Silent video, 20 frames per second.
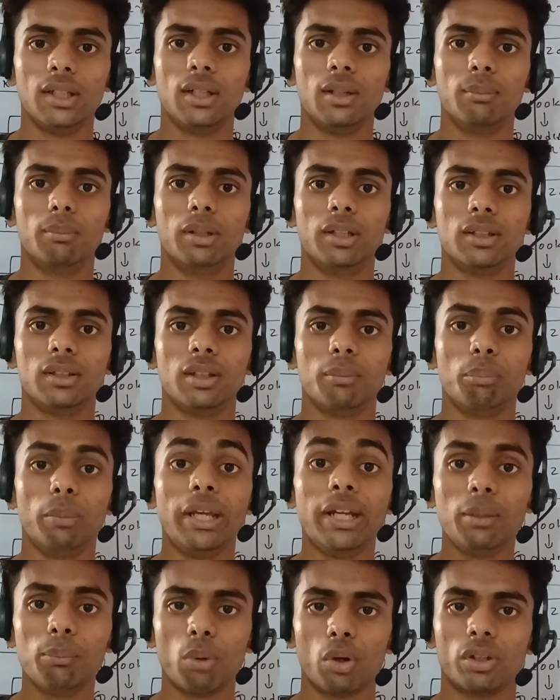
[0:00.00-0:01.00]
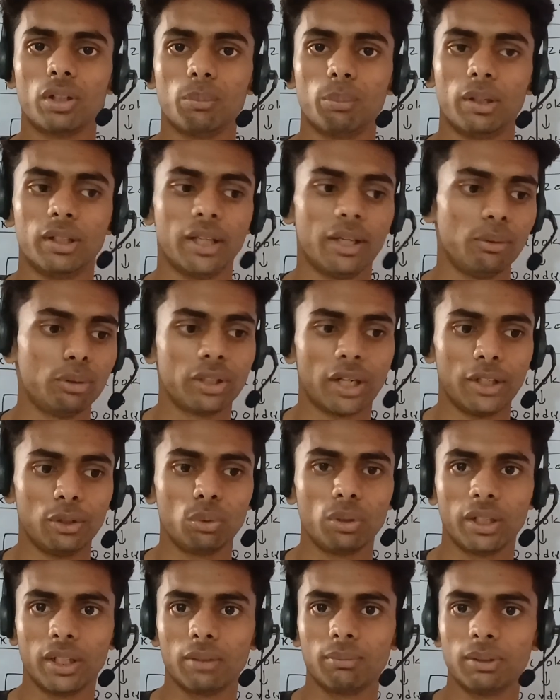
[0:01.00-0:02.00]
But the main important part, I would try to
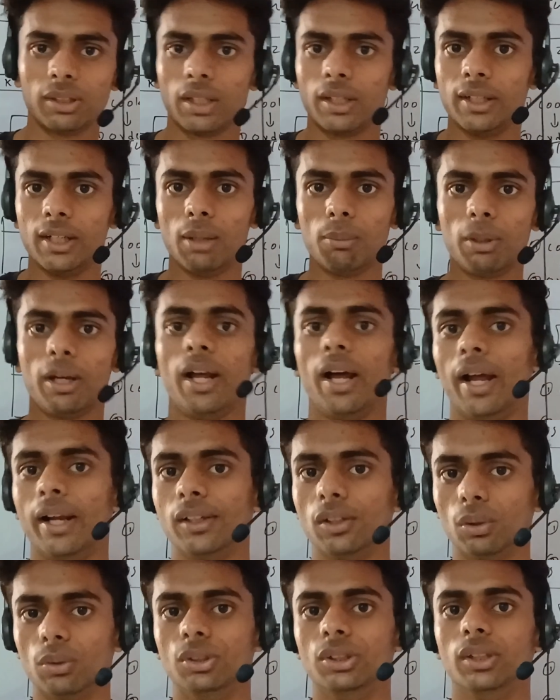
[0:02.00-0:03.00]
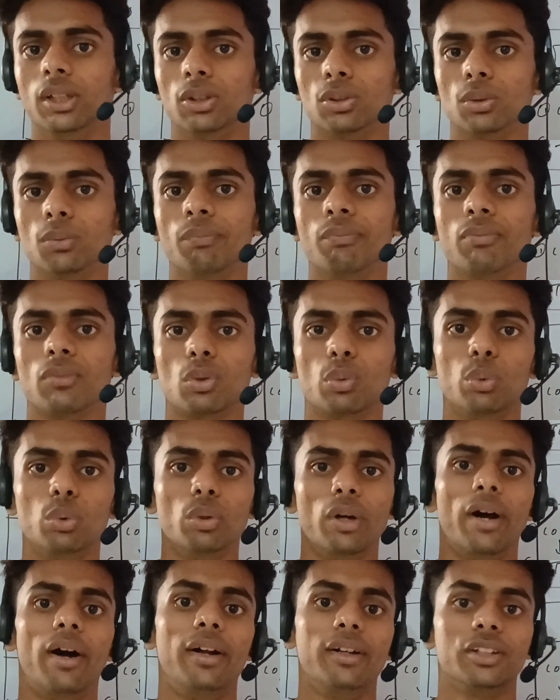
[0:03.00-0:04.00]
connect with the real world analogy also to
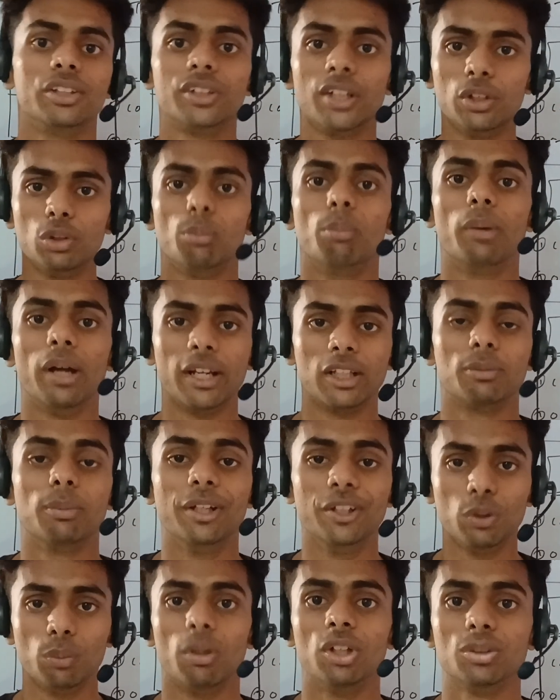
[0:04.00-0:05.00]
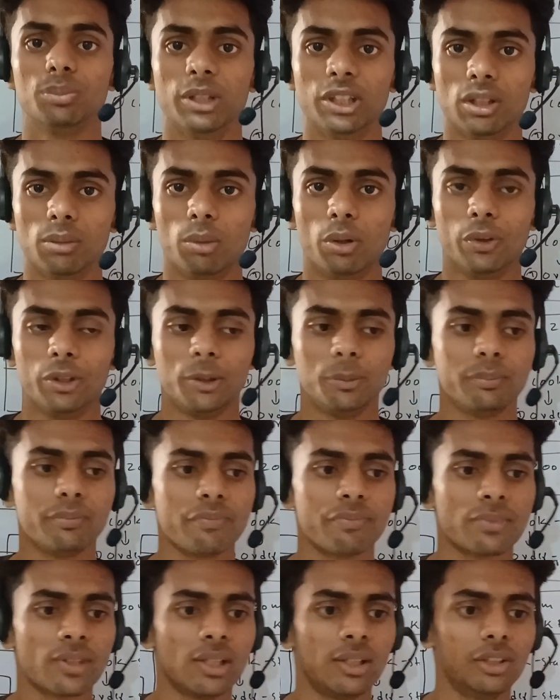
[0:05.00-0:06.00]
understand you, explain you much better about it.
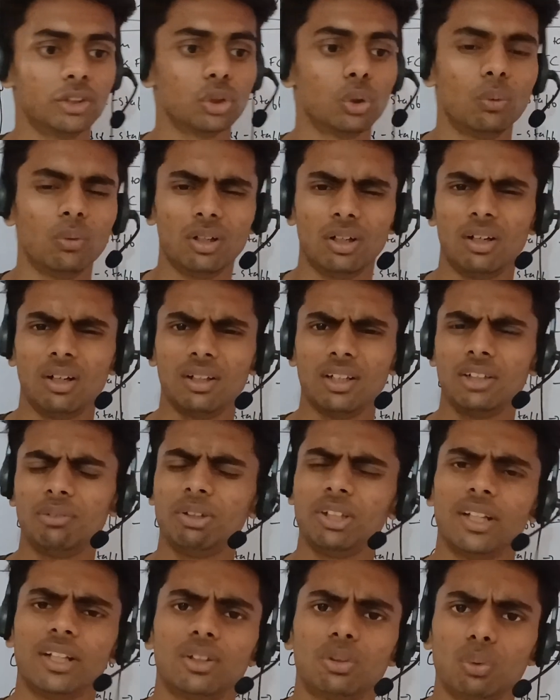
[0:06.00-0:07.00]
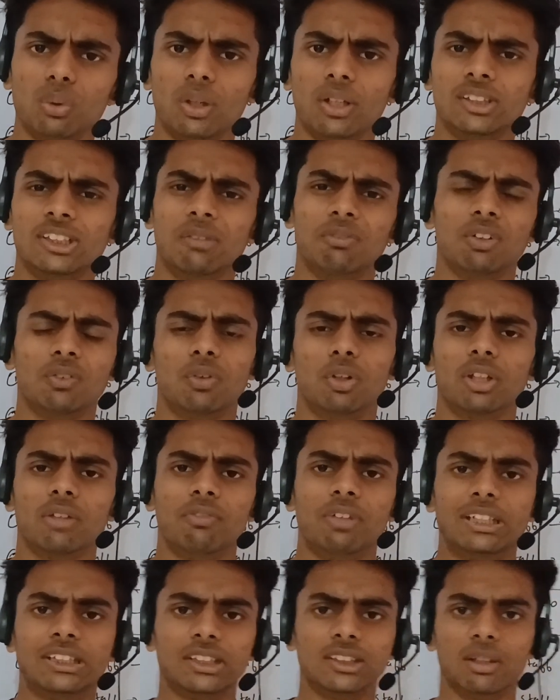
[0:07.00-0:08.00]
So let me take two example for the
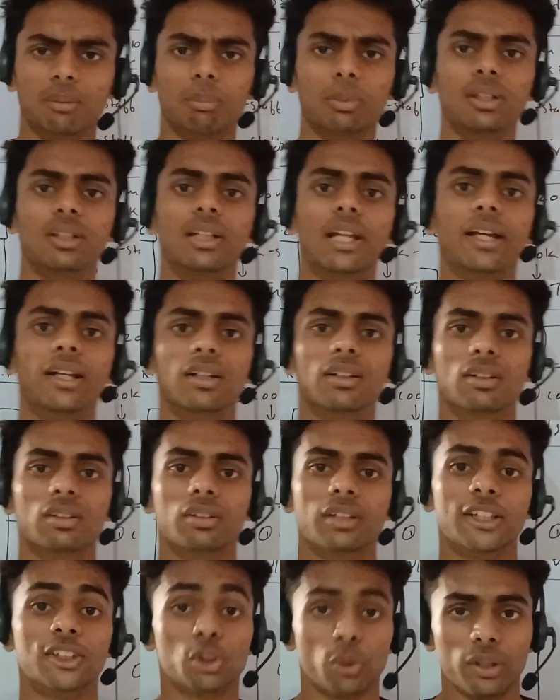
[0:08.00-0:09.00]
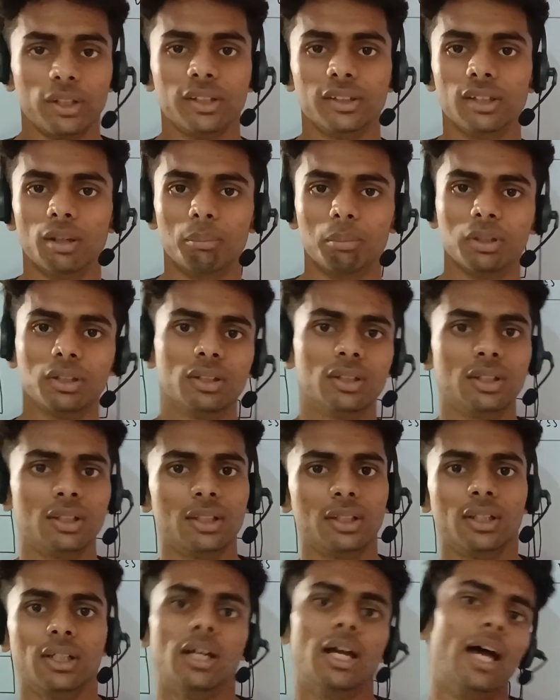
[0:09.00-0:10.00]
best example, like restaurant example,
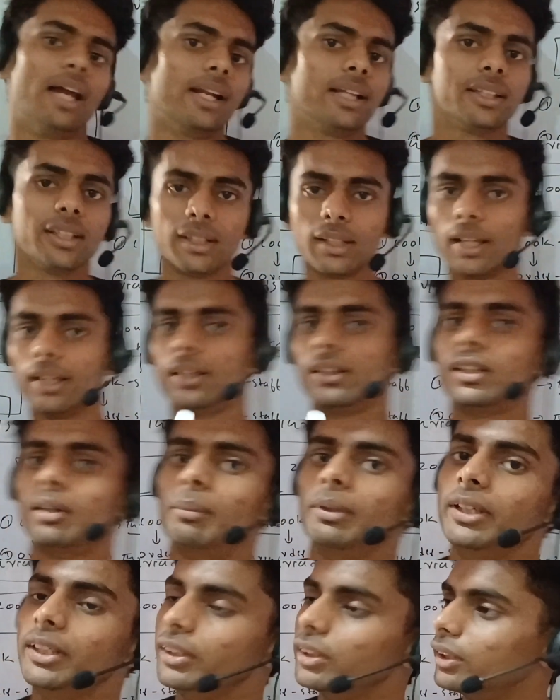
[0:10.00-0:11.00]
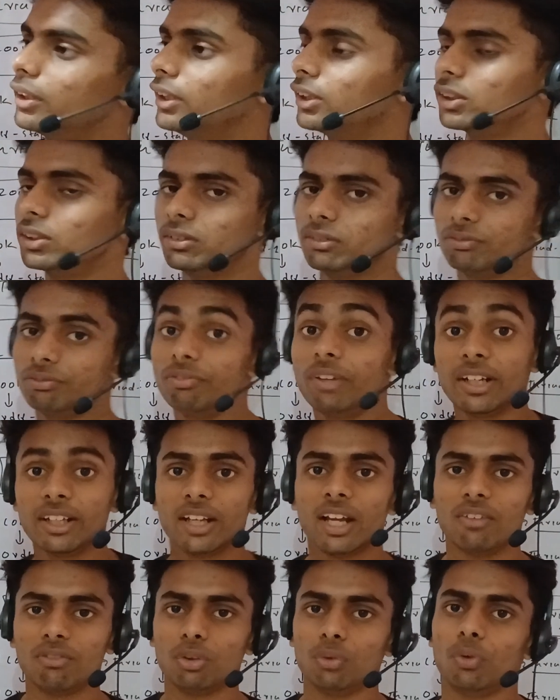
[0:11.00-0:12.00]
and I think like it's very
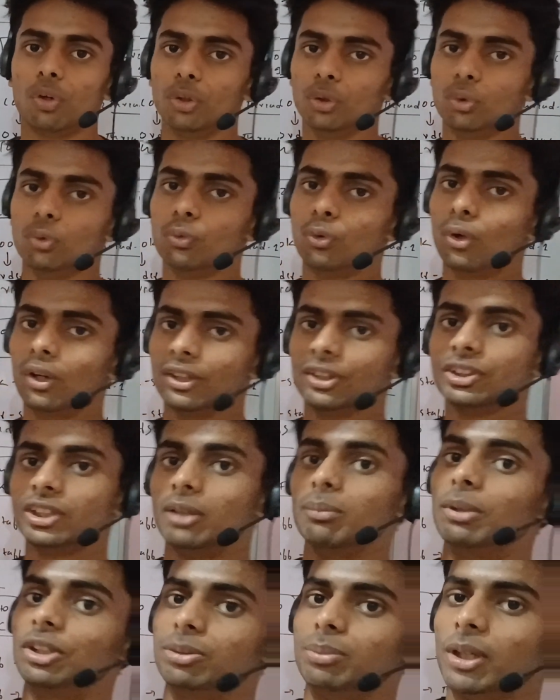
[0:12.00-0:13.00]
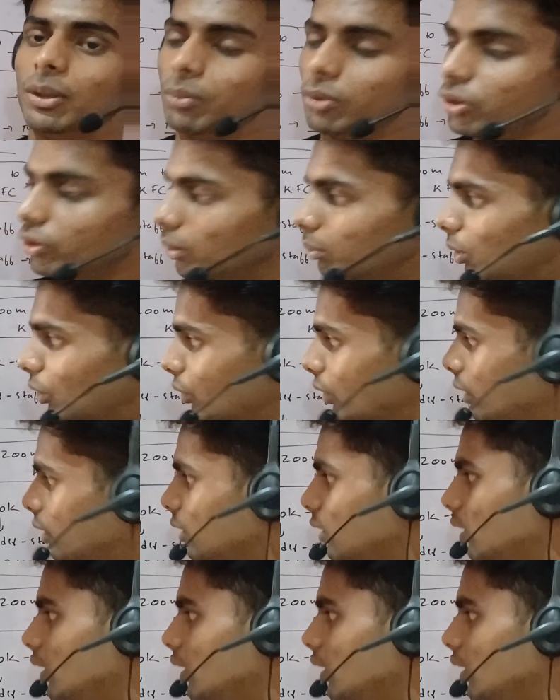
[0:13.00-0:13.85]
helpful for you for understand much better about it.